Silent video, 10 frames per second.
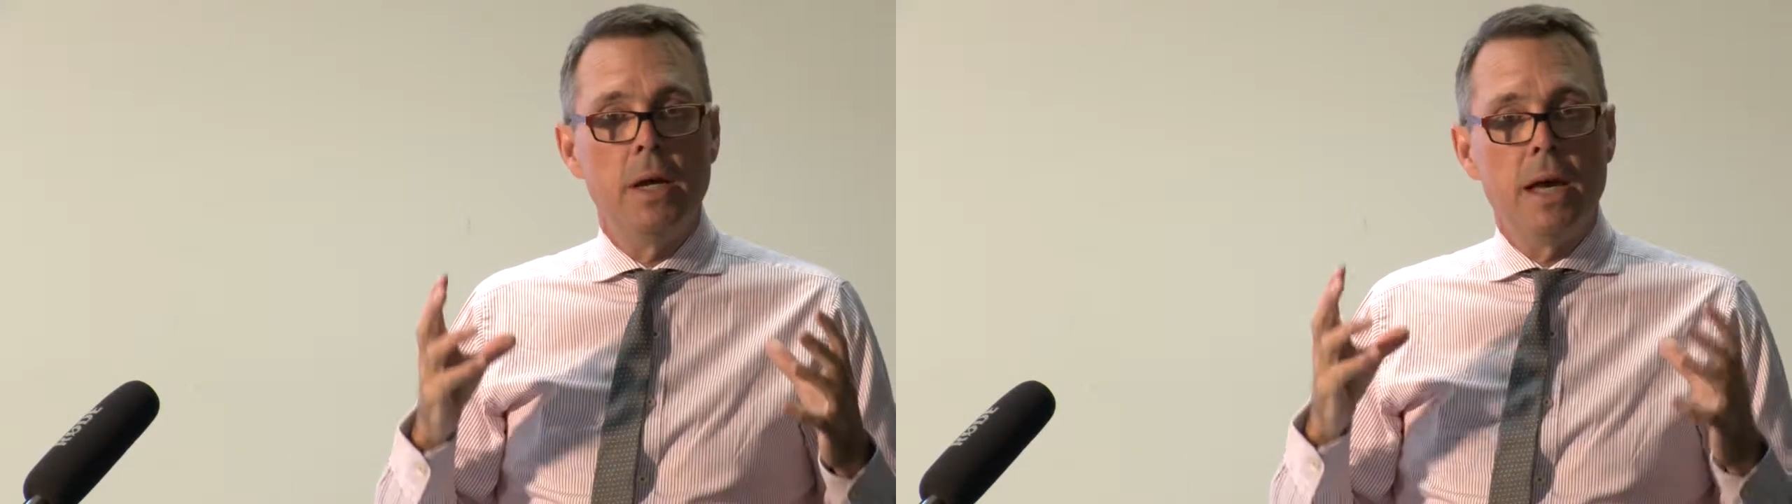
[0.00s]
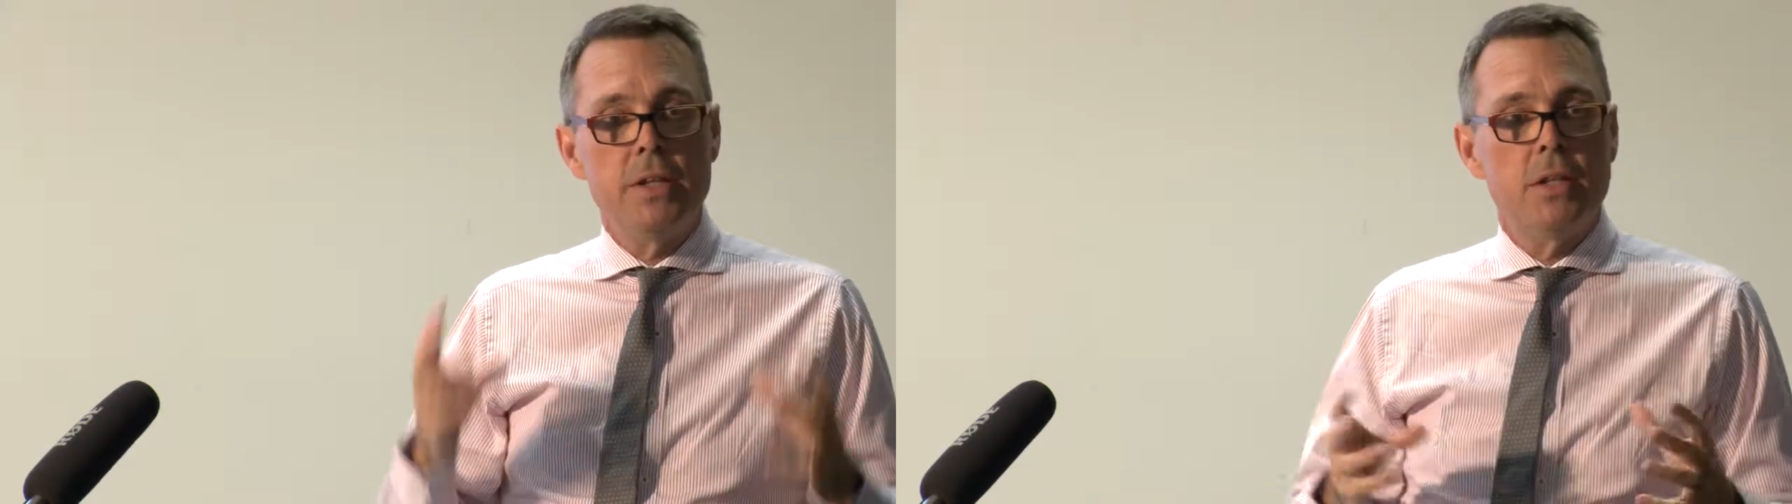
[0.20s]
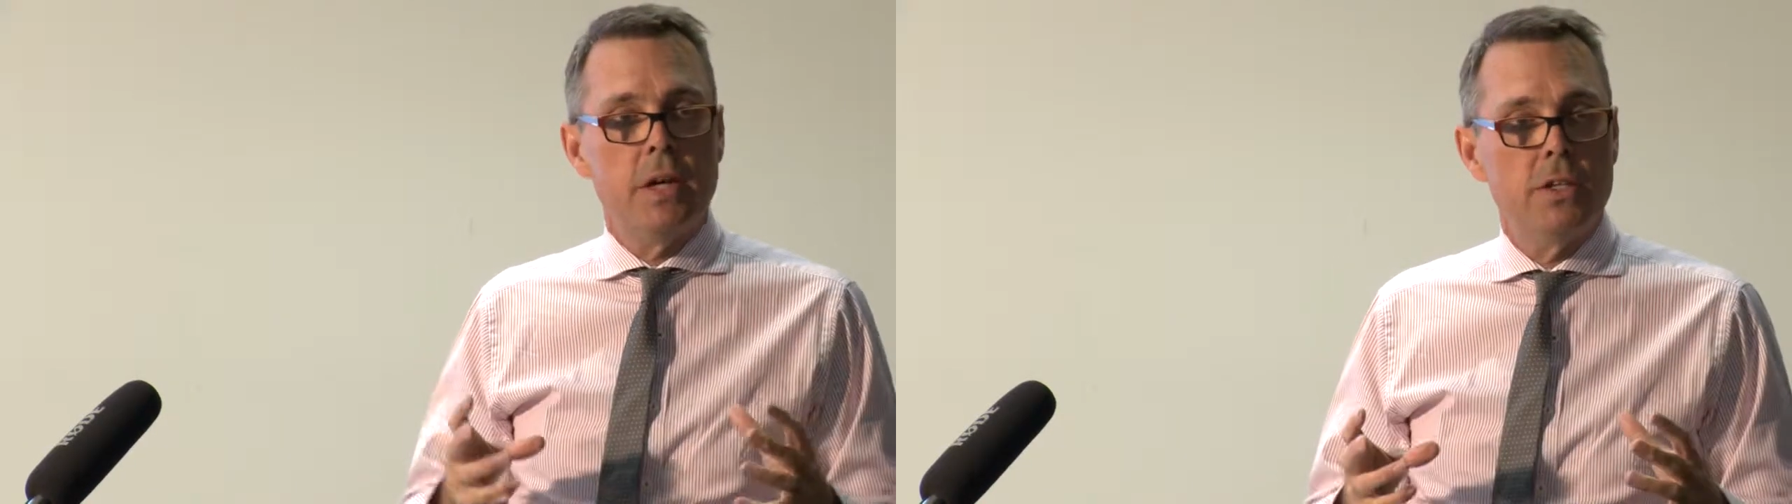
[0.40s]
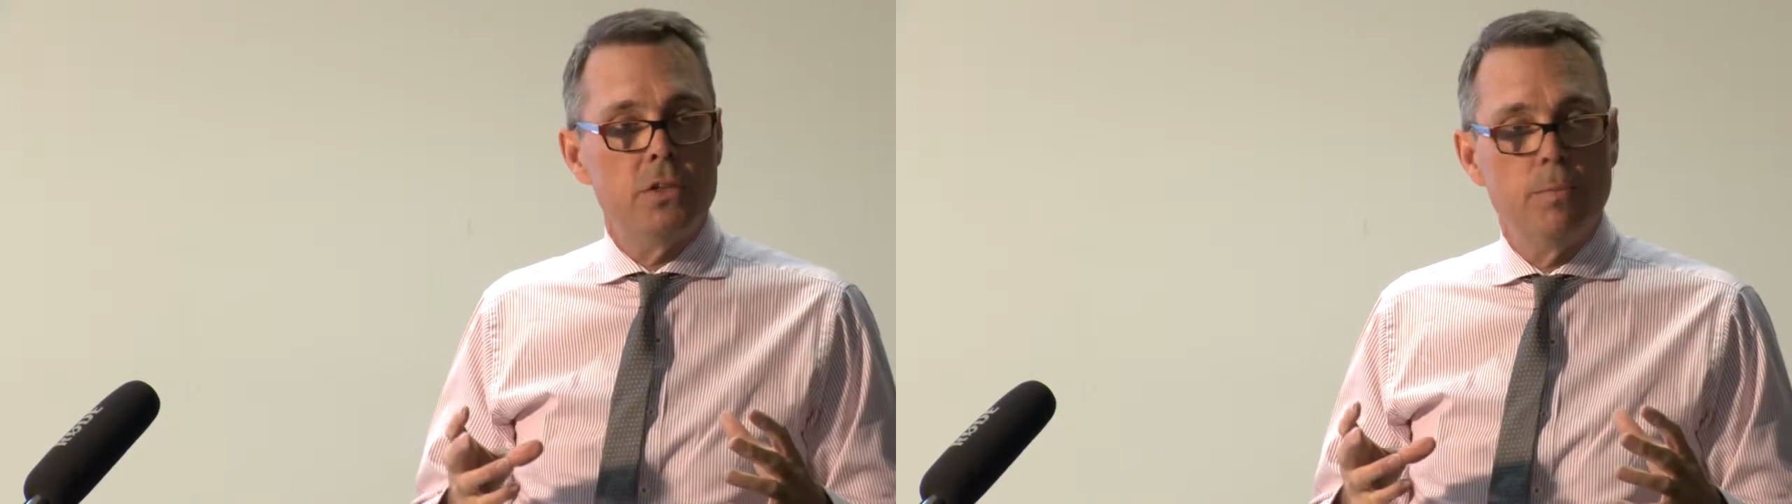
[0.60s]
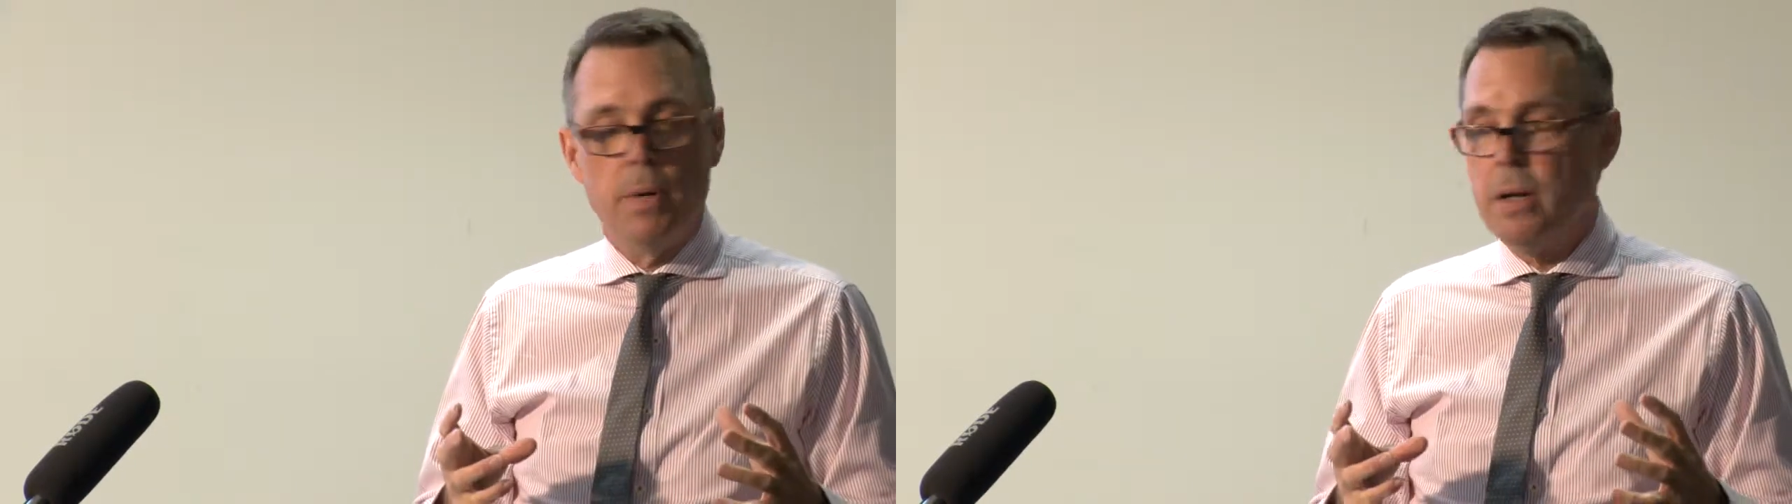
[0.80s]

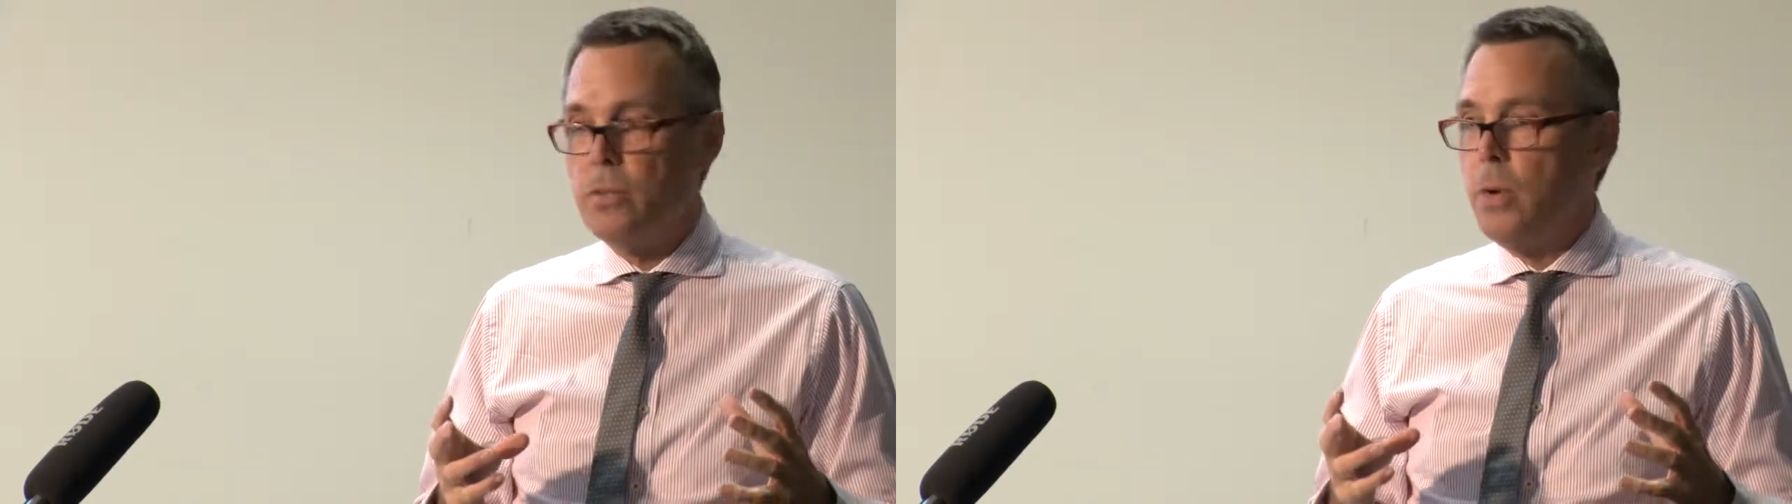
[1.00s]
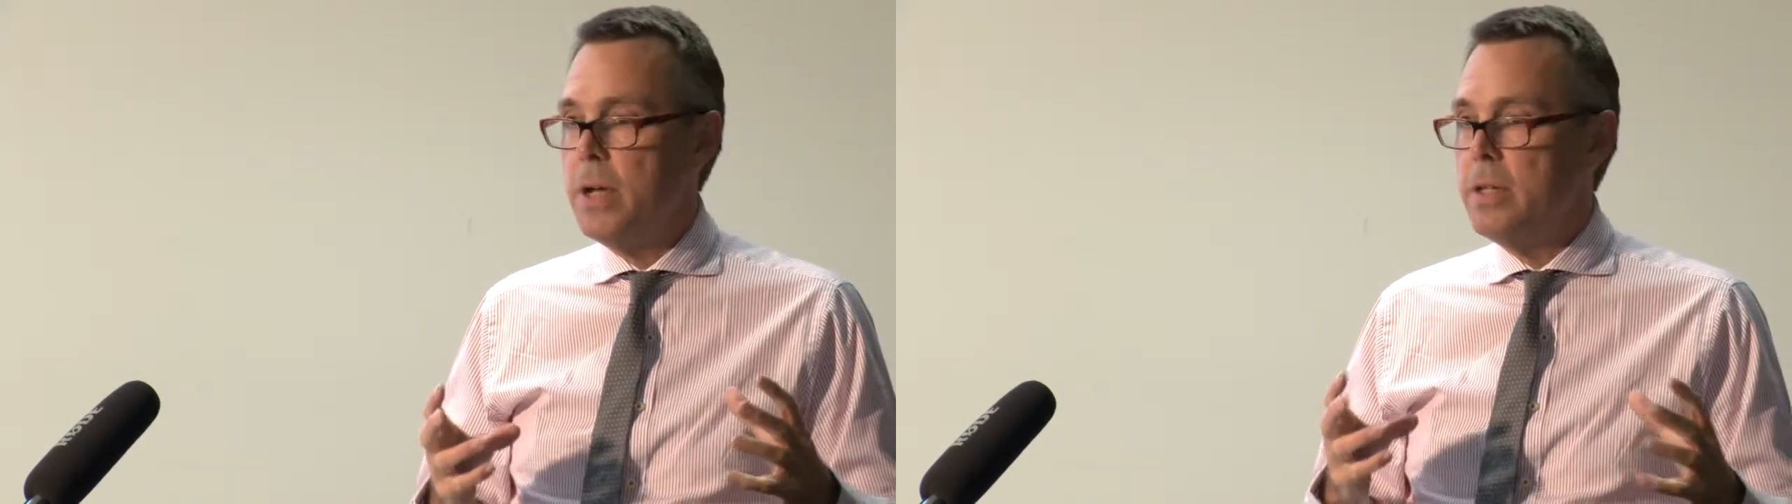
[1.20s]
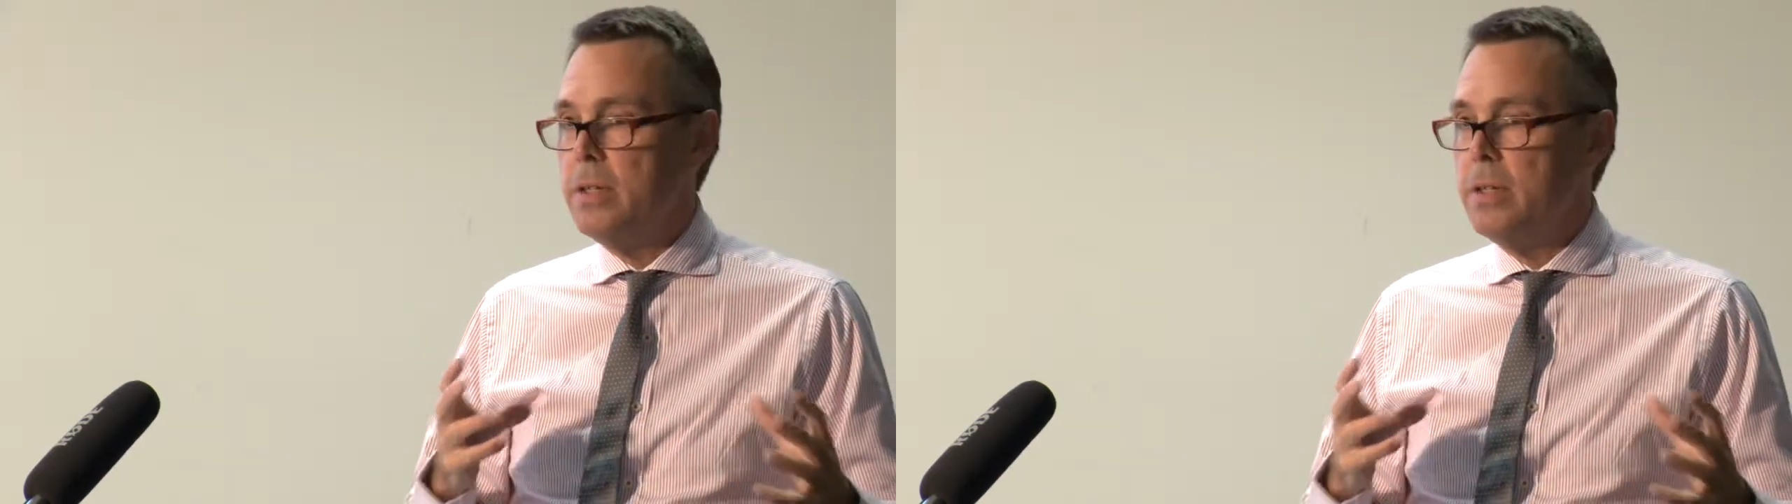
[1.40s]
educational pathways